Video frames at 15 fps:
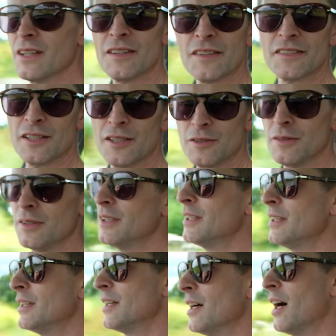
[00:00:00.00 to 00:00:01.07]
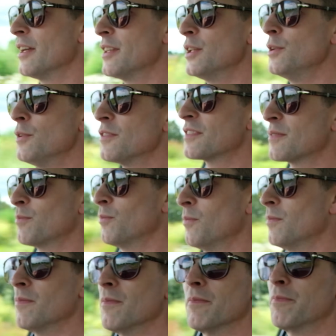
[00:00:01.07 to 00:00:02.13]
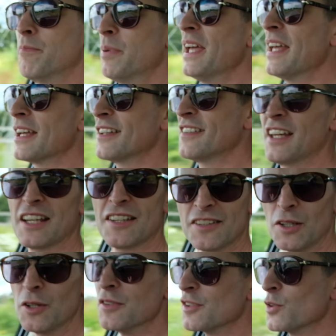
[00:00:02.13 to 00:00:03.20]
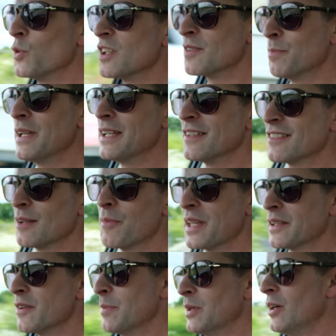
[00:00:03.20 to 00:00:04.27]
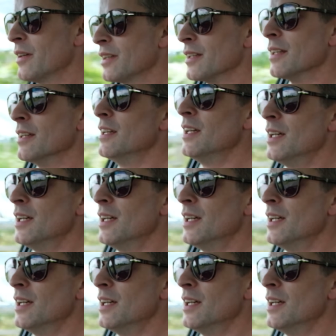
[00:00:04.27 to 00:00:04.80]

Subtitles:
So a used big exec saloon has always been something of a bargain,